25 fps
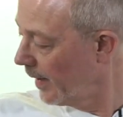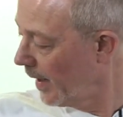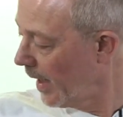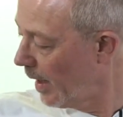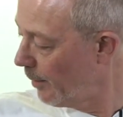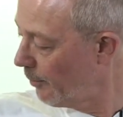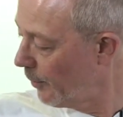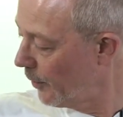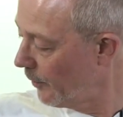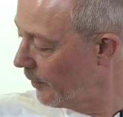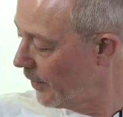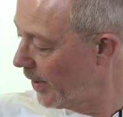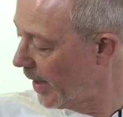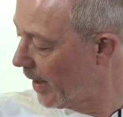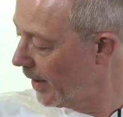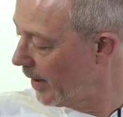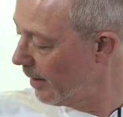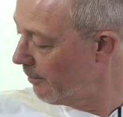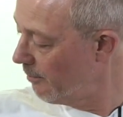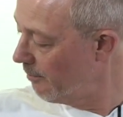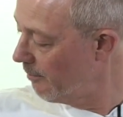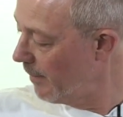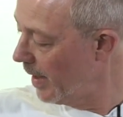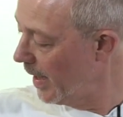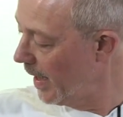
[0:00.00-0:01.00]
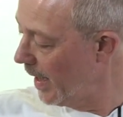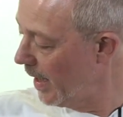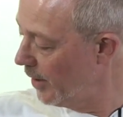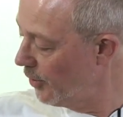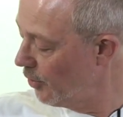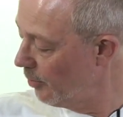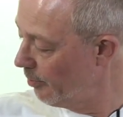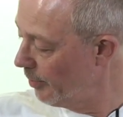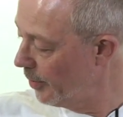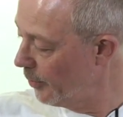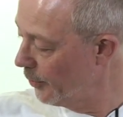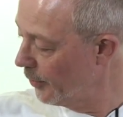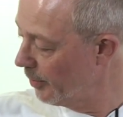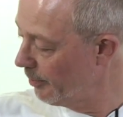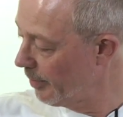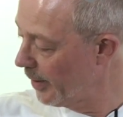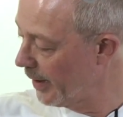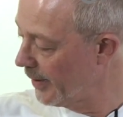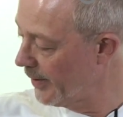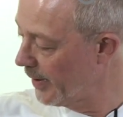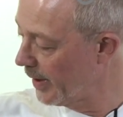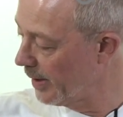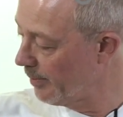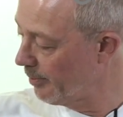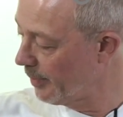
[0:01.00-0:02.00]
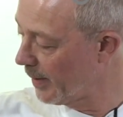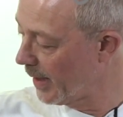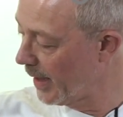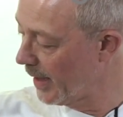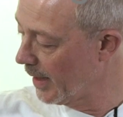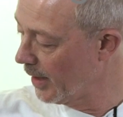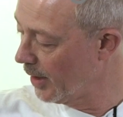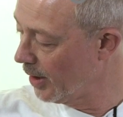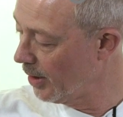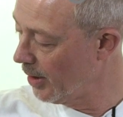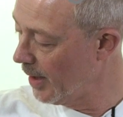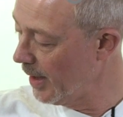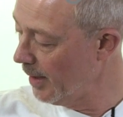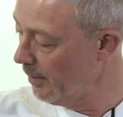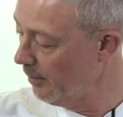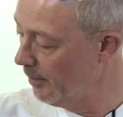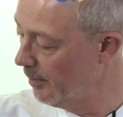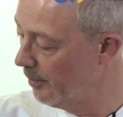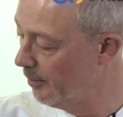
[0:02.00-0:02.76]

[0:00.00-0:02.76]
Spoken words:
It moves down the medial border biceps brachii,